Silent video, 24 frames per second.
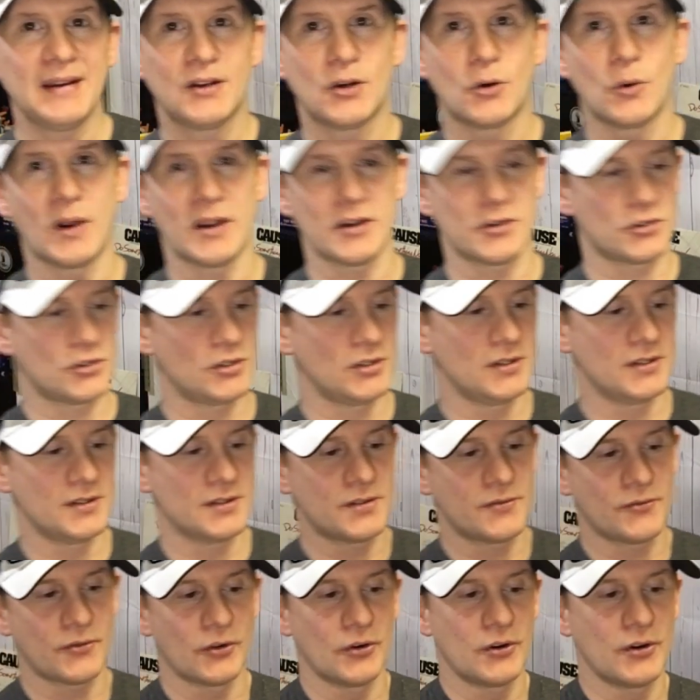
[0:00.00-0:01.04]
questions
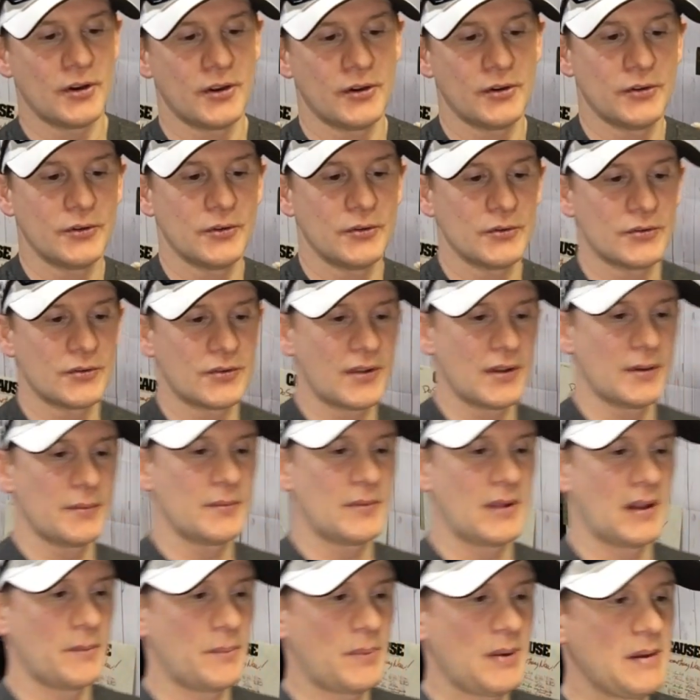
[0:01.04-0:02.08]
for no's that,
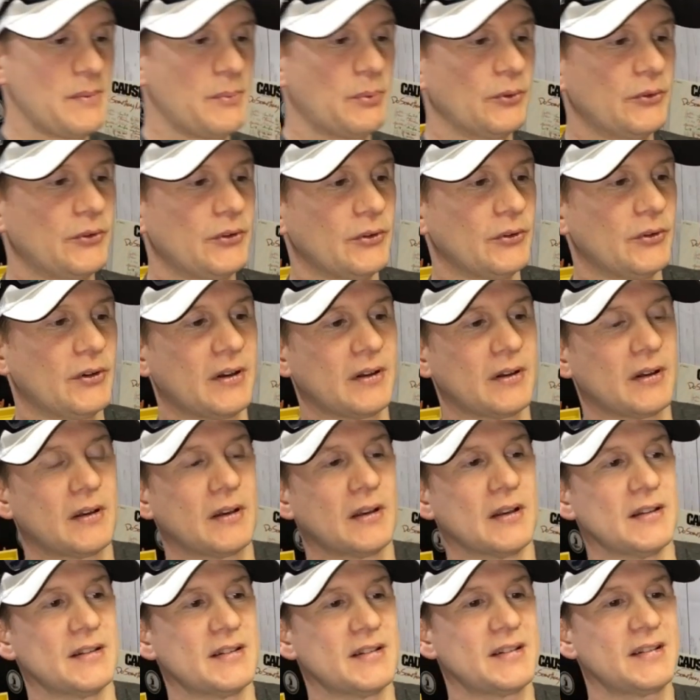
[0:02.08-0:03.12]
that people do
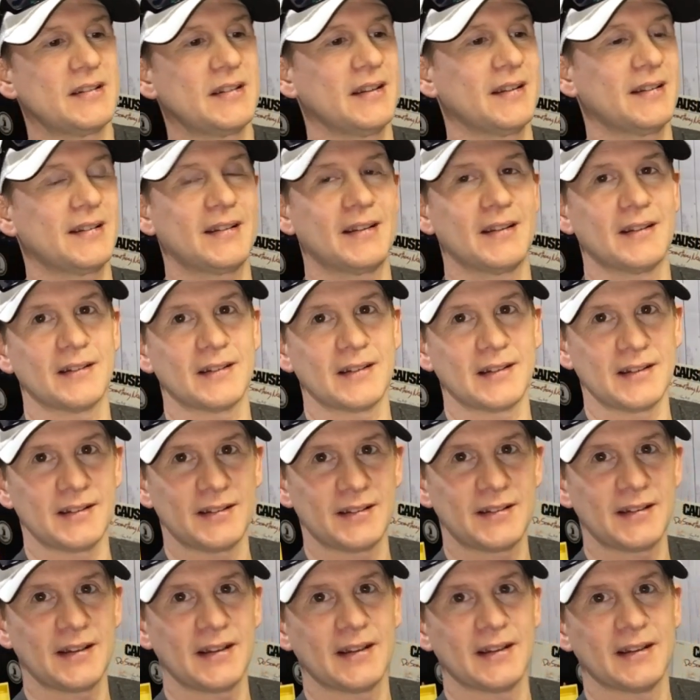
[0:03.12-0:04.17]
consistently
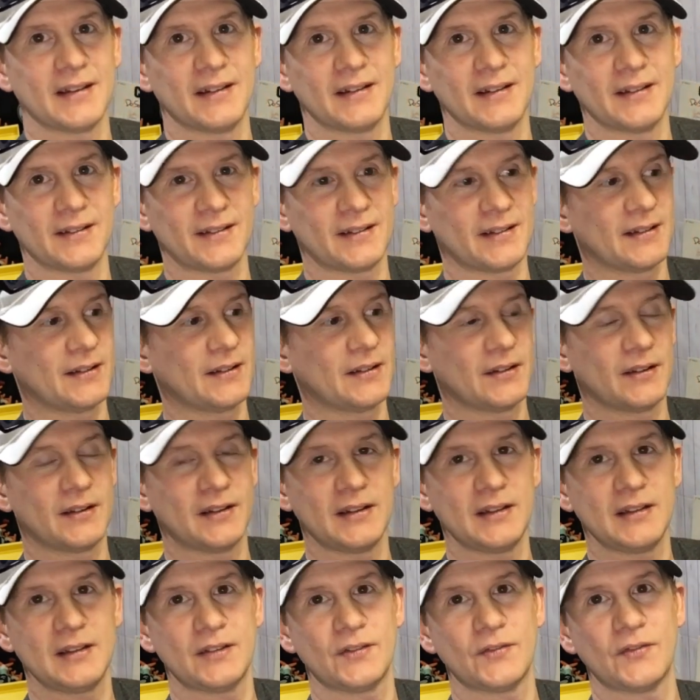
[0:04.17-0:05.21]
send is is
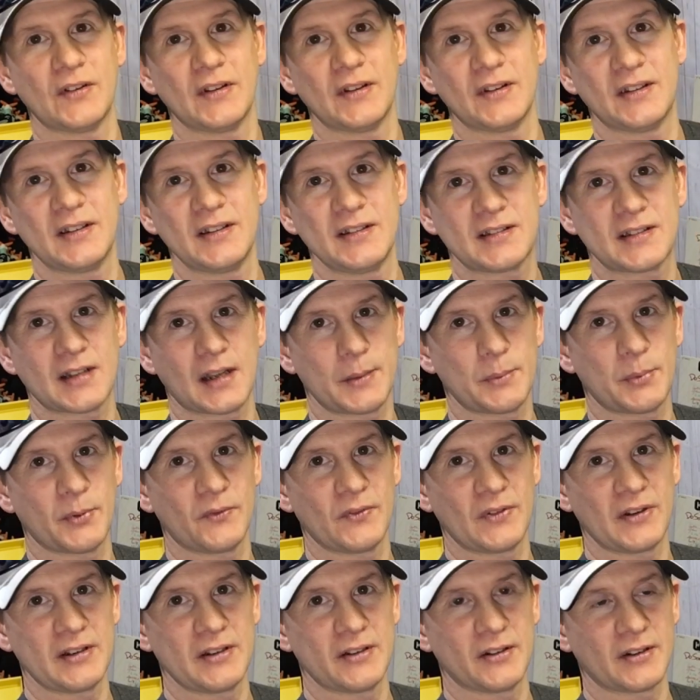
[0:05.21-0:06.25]
these these type of
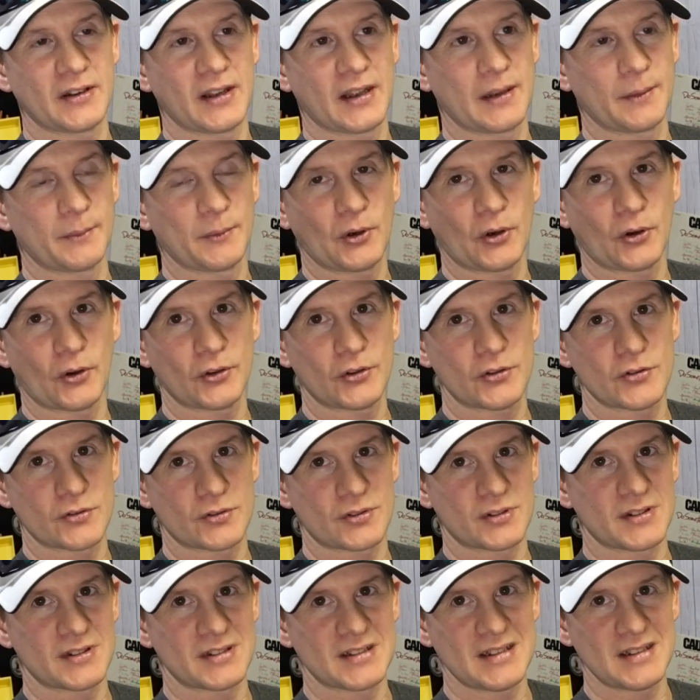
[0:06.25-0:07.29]
video game
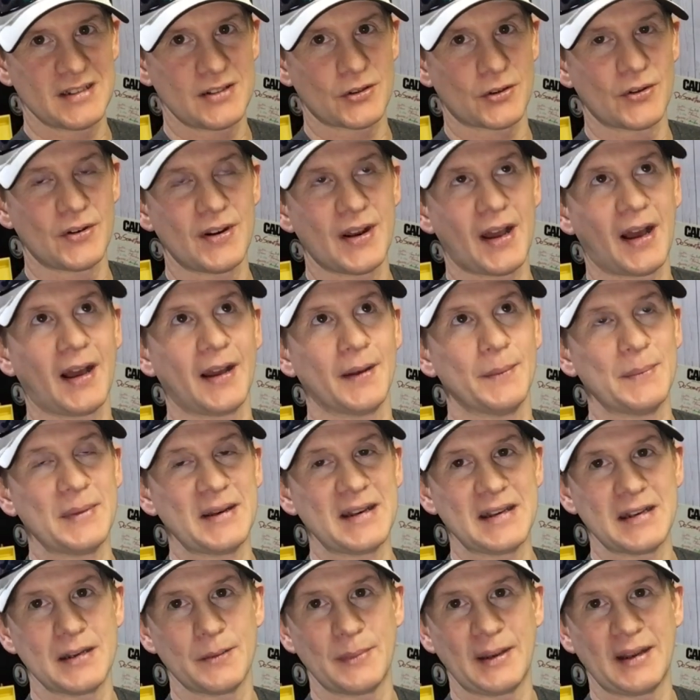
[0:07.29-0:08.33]
cartridges. These are not
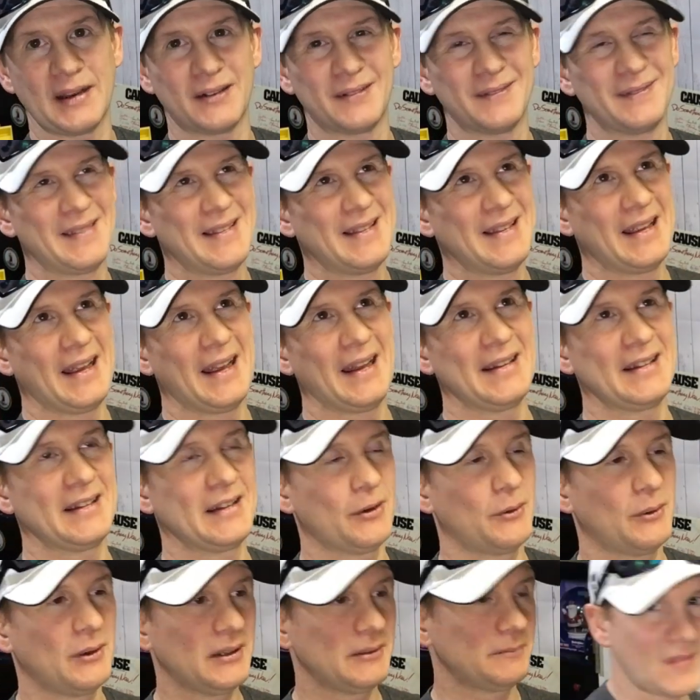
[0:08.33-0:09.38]
media mail. And you
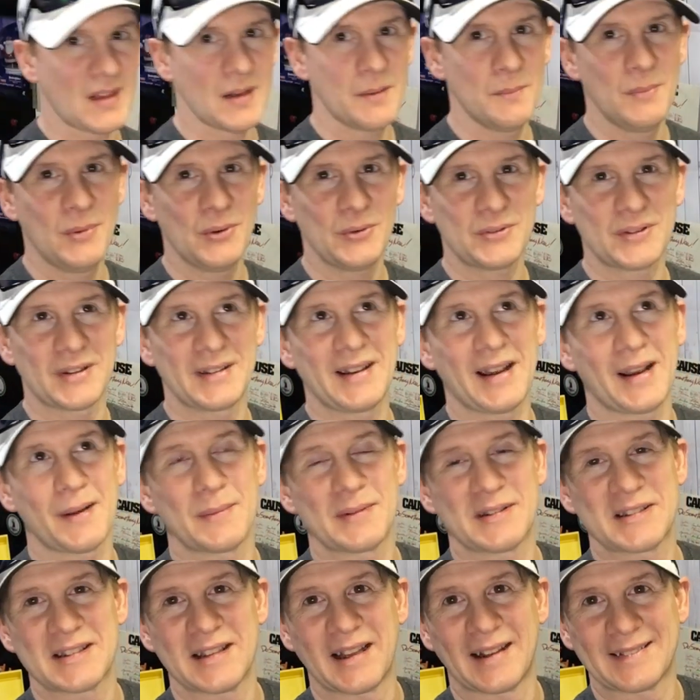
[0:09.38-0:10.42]
know what? Most of the time
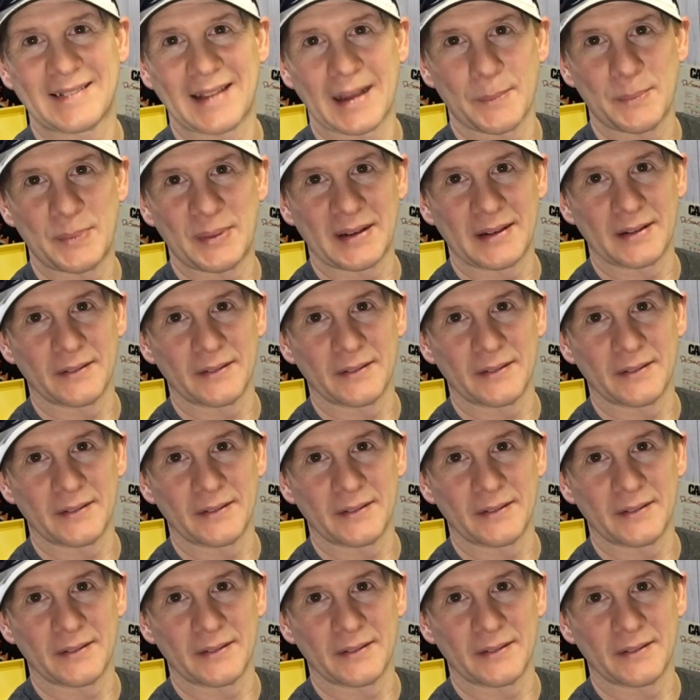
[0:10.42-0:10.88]
it's not that big